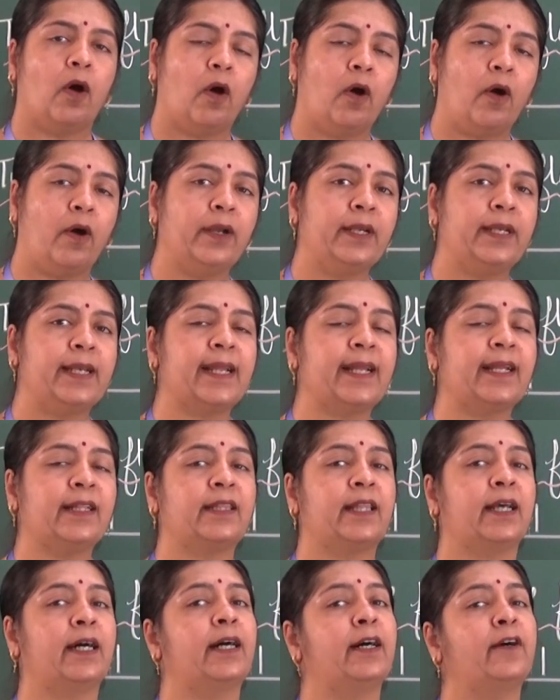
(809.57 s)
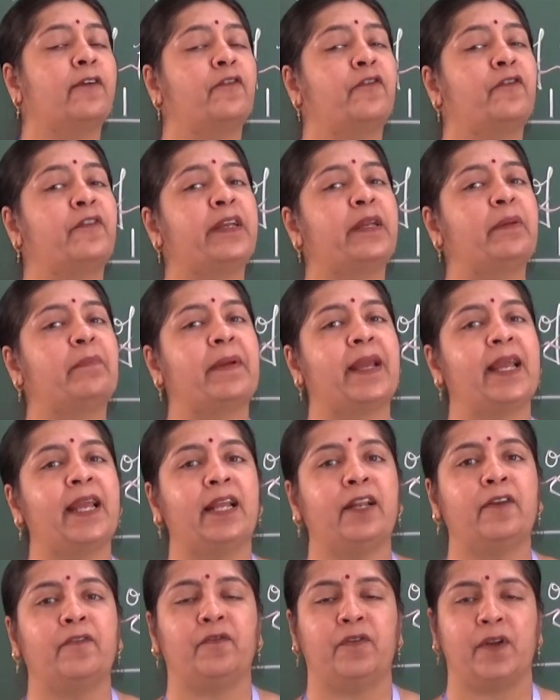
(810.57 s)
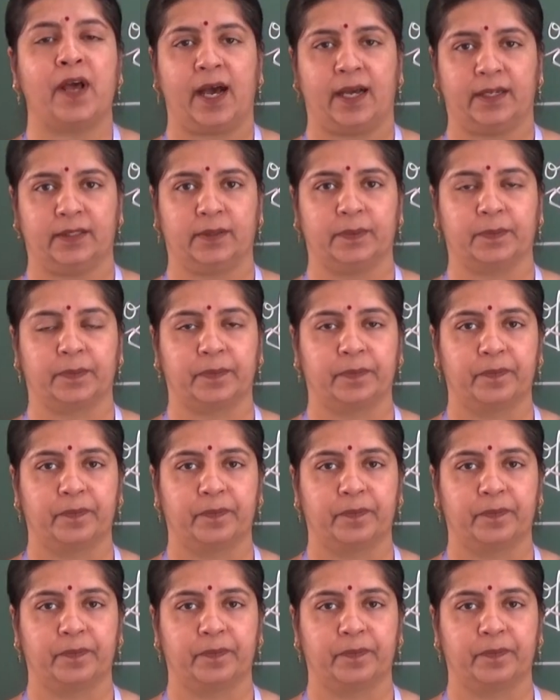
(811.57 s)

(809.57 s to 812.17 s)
only the female flower.